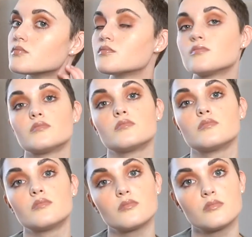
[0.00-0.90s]

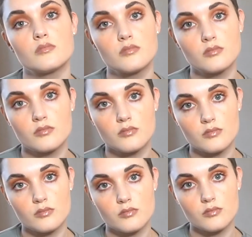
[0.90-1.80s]

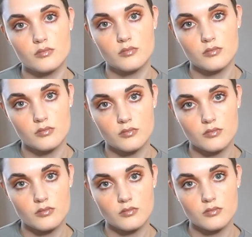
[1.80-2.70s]

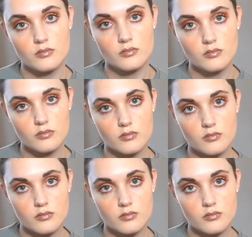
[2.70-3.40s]
The person shown says nothing.